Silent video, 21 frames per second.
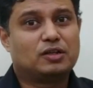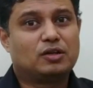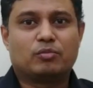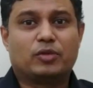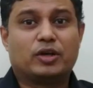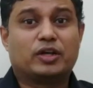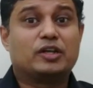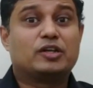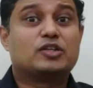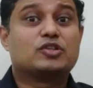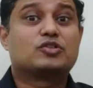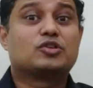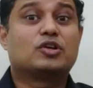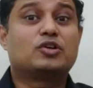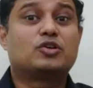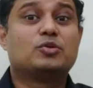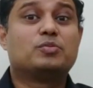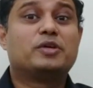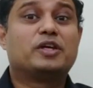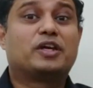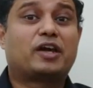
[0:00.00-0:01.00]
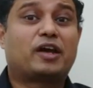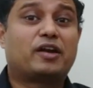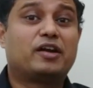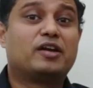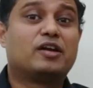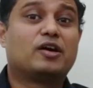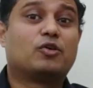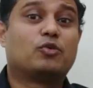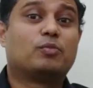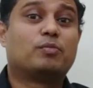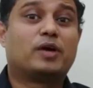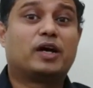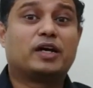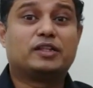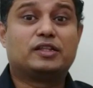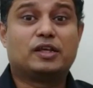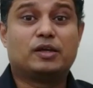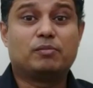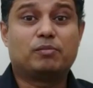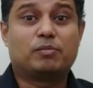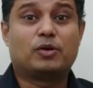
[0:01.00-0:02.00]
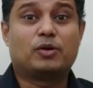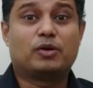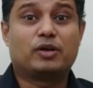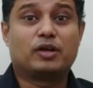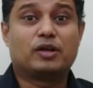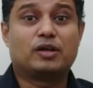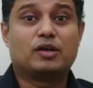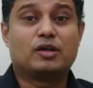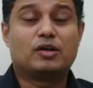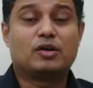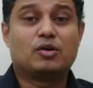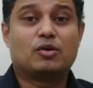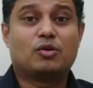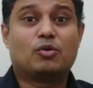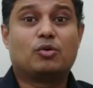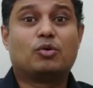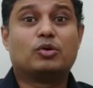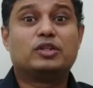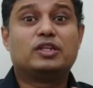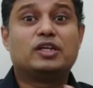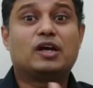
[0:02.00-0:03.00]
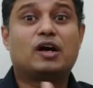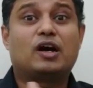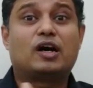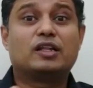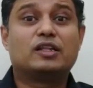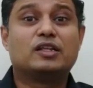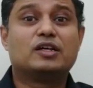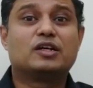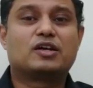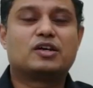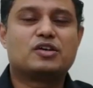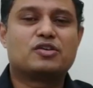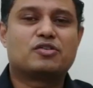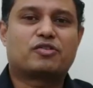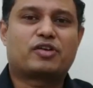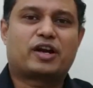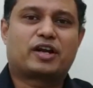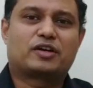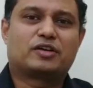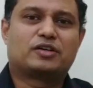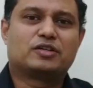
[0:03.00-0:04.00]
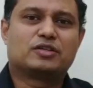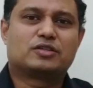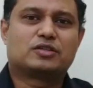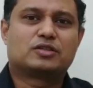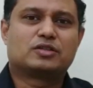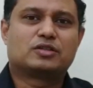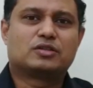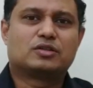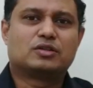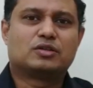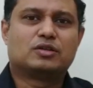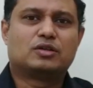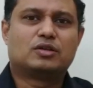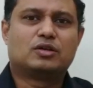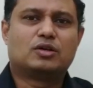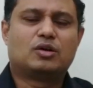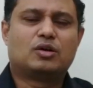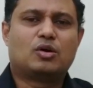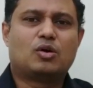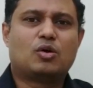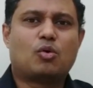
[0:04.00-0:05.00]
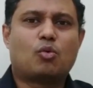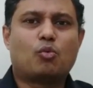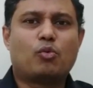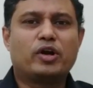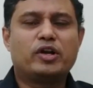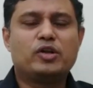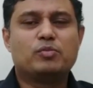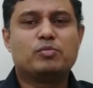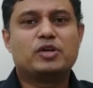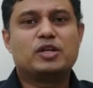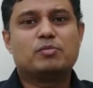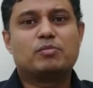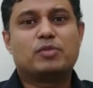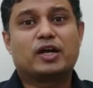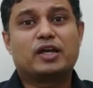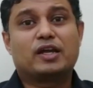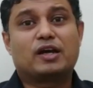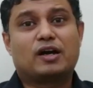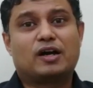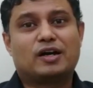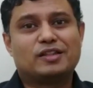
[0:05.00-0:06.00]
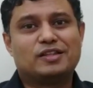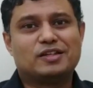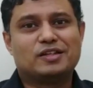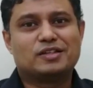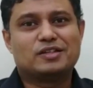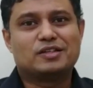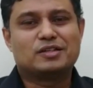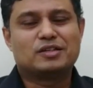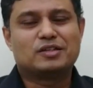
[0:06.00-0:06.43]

but it is not to be carried out by the employer or the other contractors. What do you mean by other?